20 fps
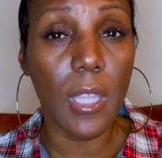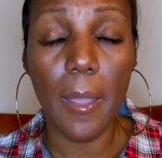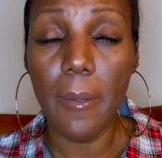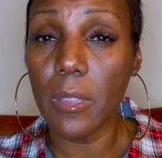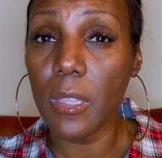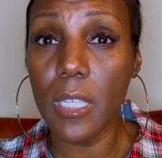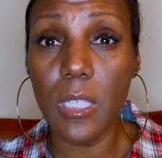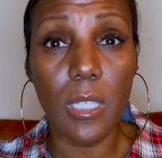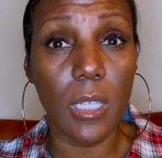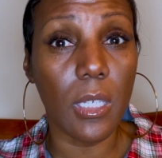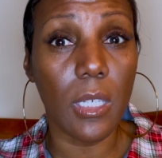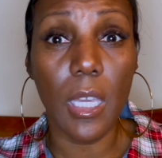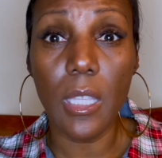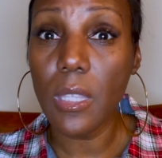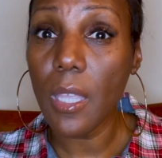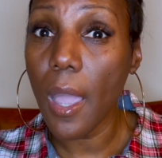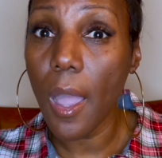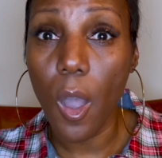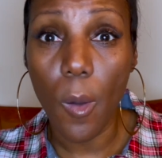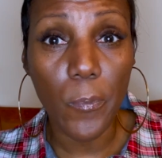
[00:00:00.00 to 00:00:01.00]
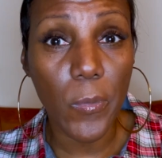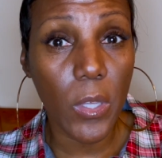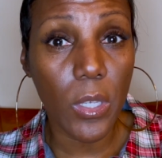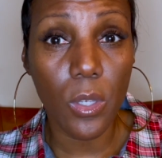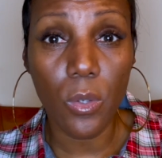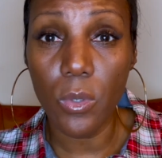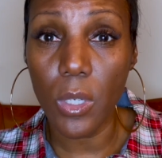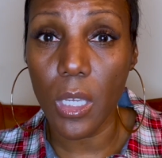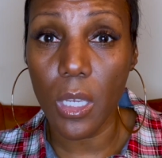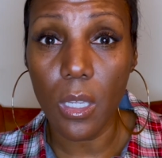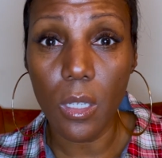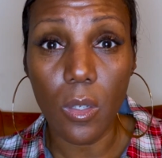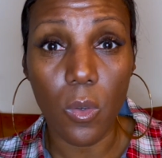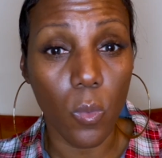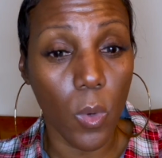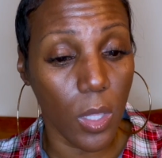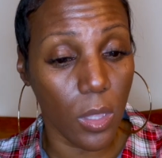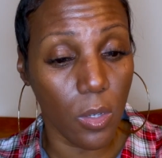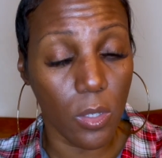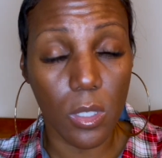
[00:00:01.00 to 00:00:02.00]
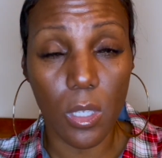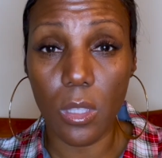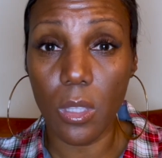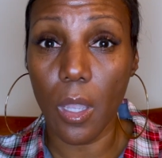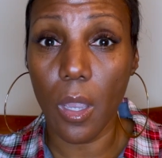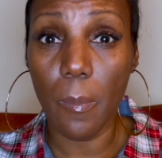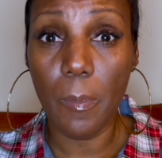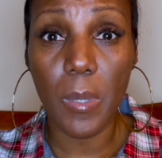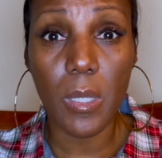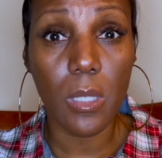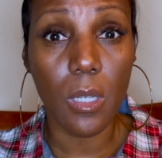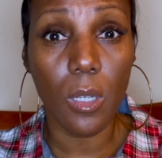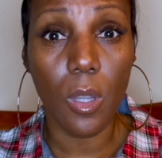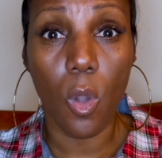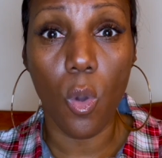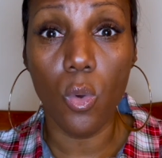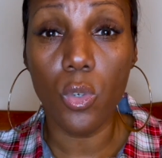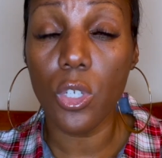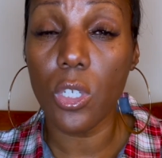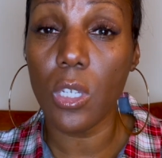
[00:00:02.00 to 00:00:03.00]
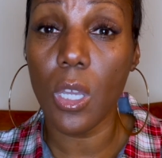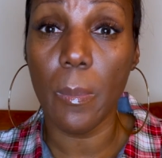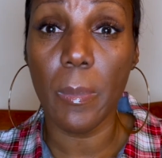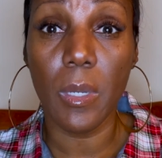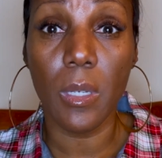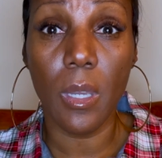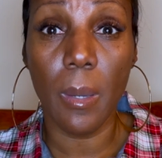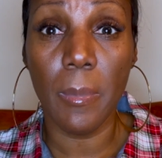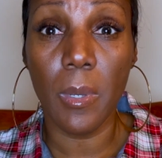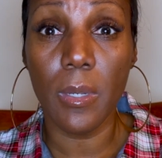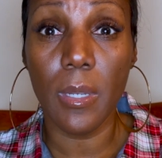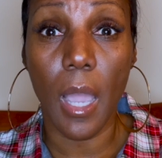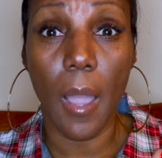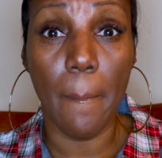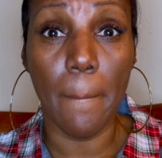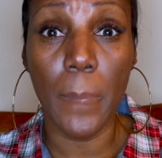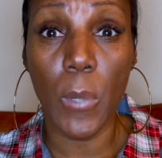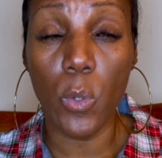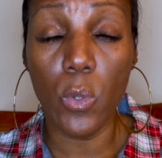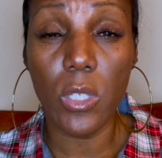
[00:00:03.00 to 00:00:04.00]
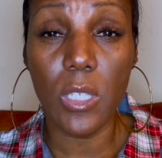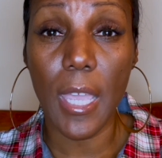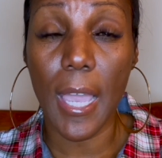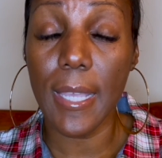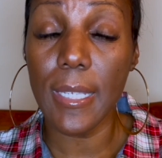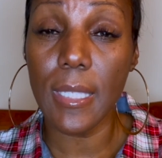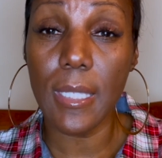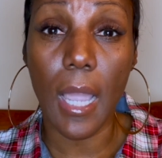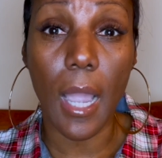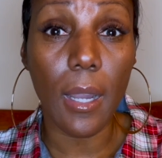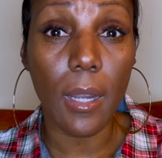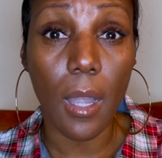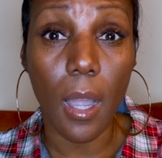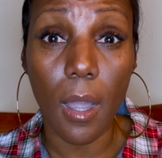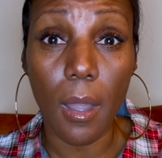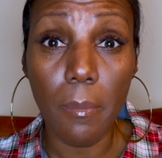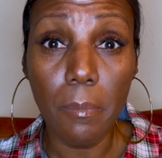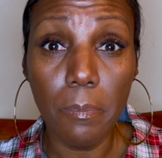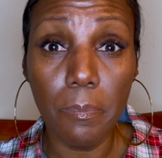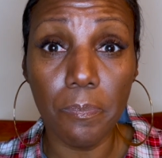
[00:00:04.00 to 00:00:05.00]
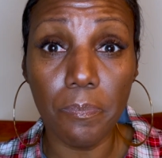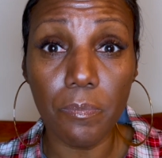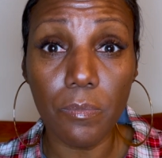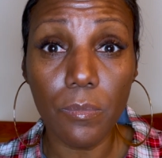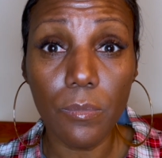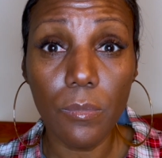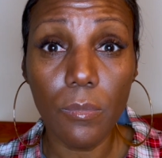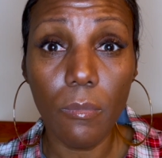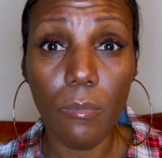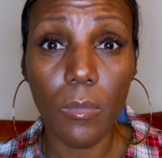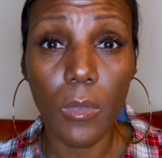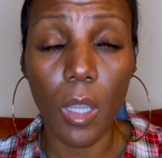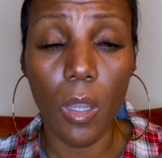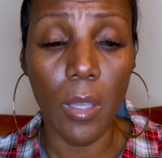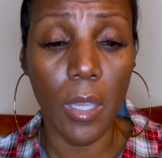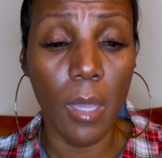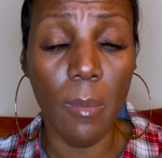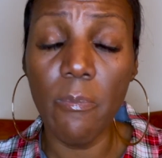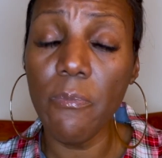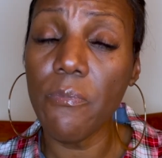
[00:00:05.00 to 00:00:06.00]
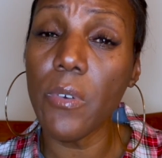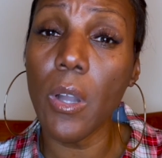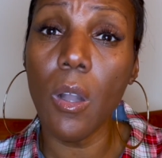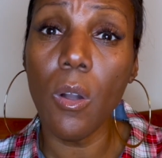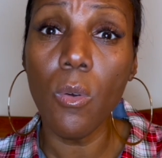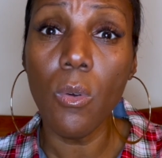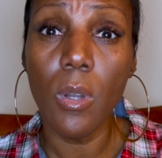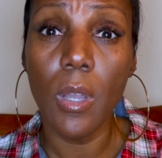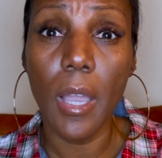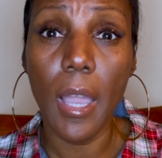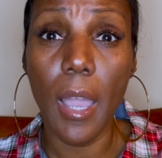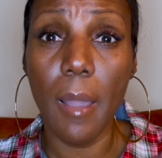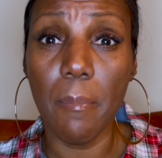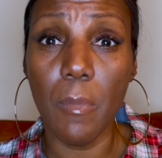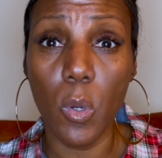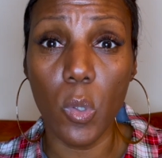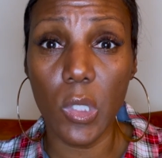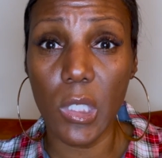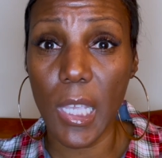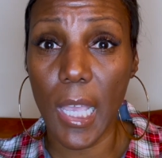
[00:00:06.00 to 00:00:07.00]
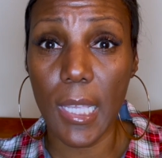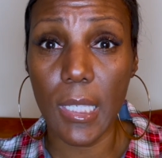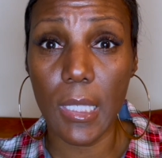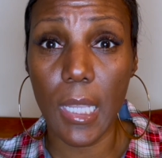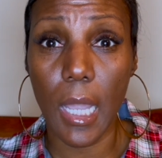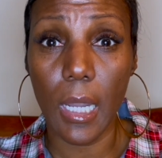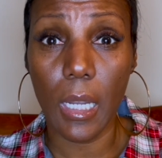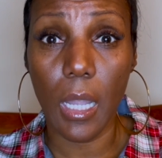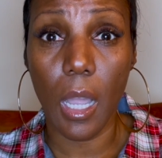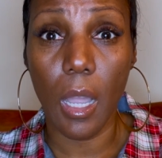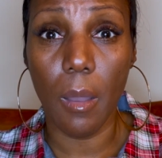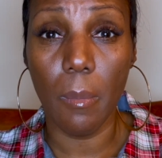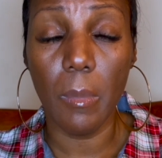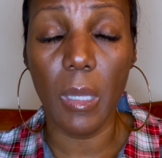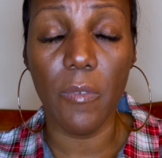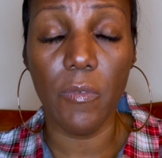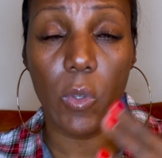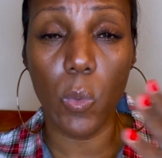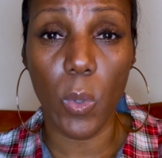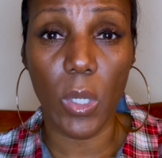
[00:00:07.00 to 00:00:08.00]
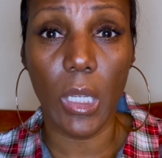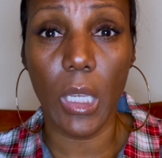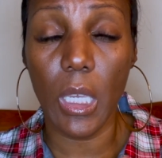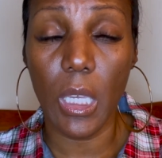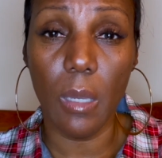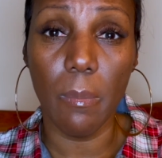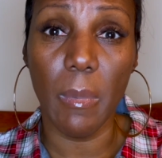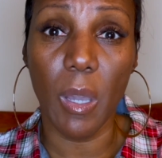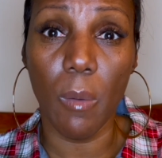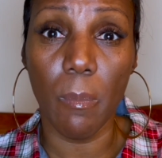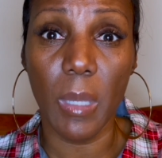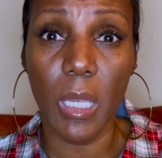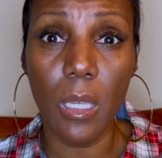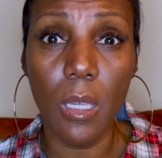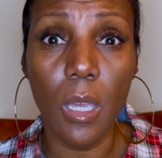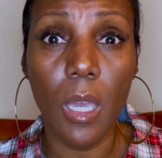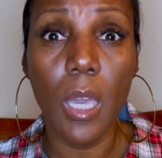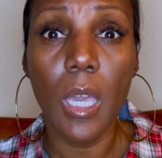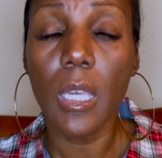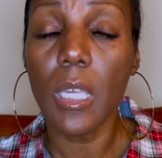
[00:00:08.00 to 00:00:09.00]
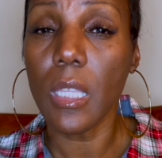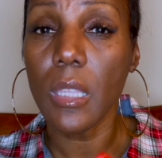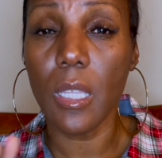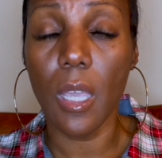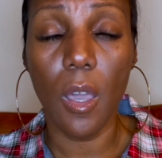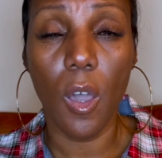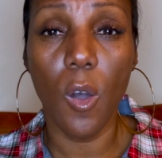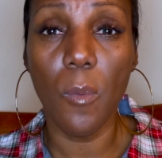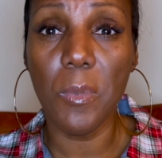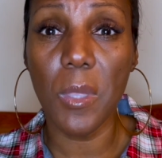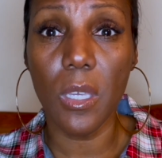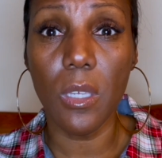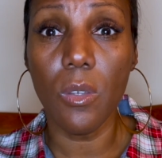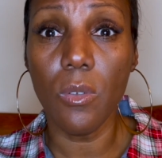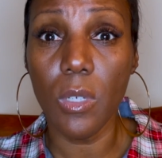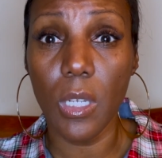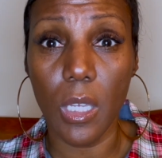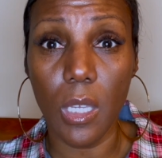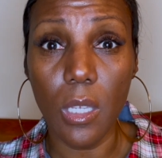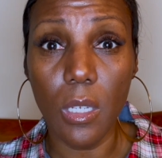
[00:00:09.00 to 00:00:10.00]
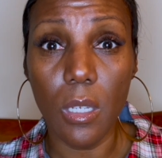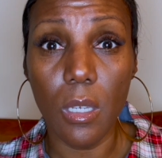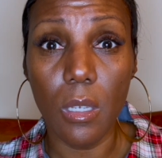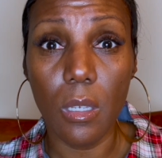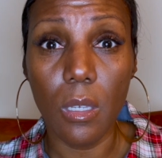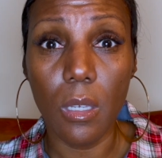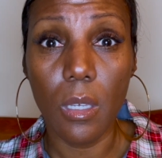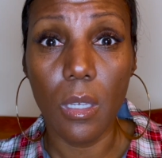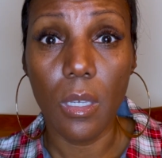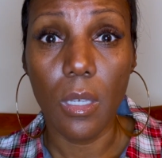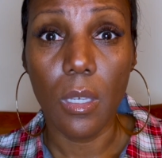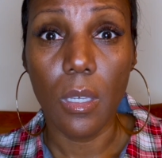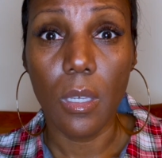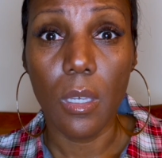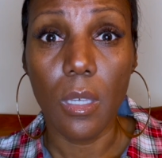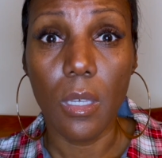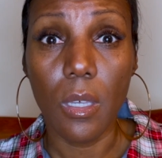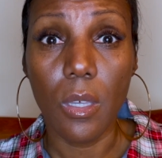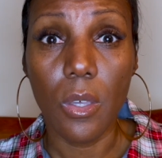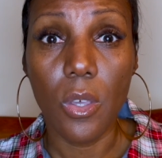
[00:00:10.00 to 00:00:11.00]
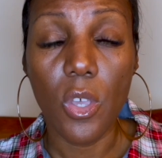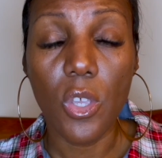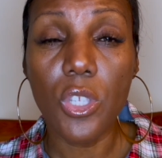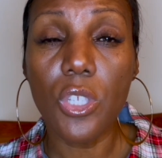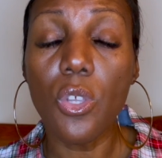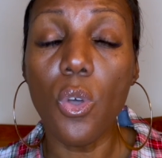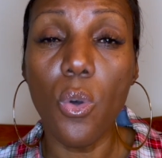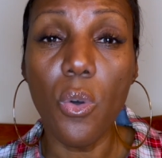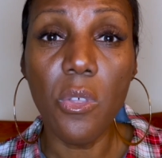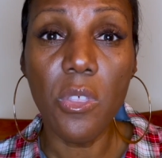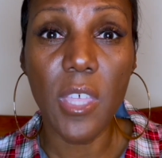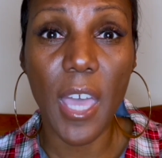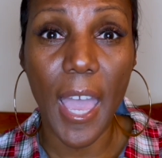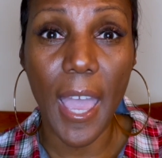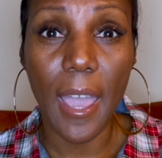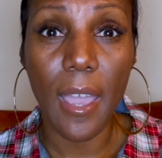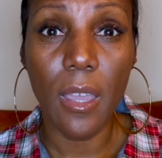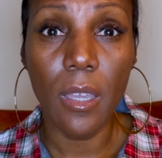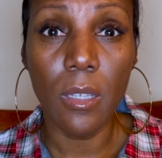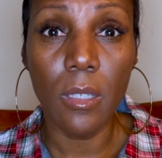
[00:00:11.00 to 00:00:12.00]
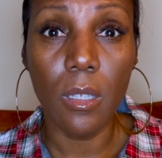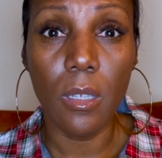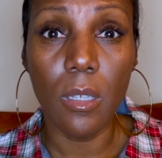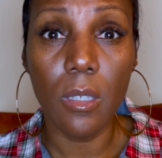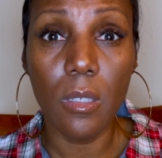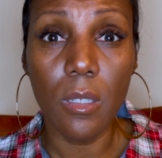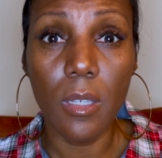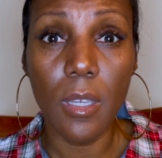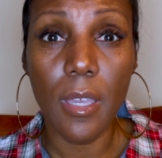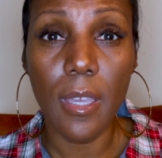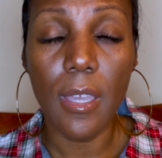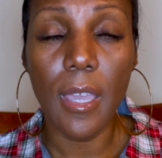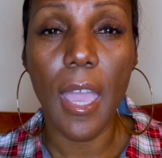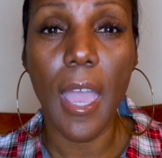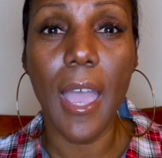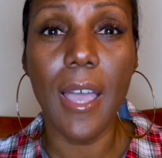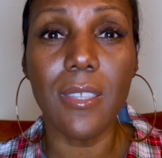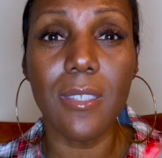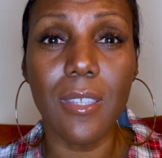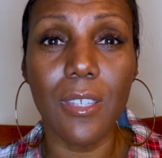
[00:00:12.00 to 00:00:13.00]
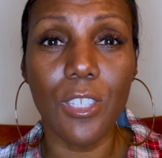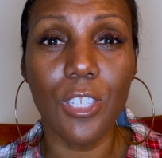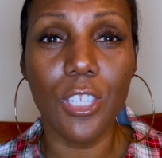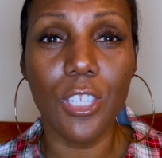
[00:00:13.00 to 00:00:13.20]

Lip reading: Listen, get the help that you need, whether it's a therapist, a coach, www.moesass.com, info@moesass.com. If you want to email me, get the help that you need so that as the